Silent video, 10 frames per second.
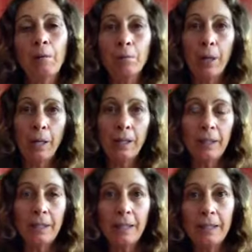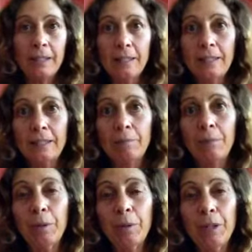product that it is
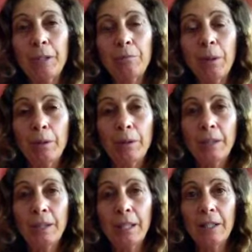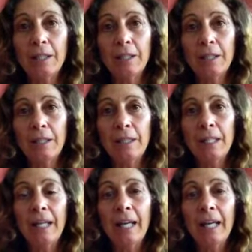purity and potency guaranteed,